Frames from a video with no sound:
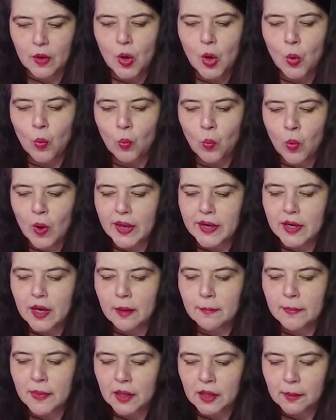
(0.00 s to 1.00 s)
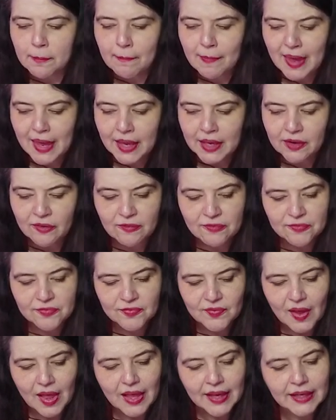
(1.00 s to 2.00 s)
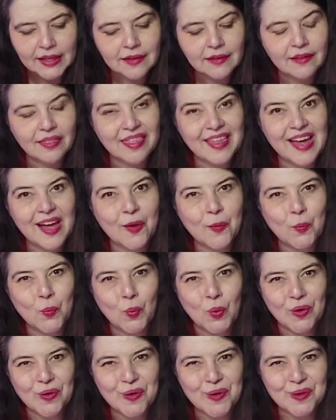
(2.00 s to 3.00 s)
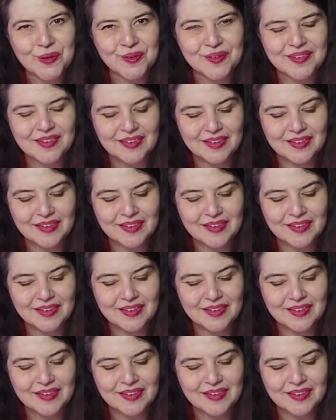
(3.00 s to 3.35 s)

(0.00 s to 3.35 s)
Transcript: one among men find that word.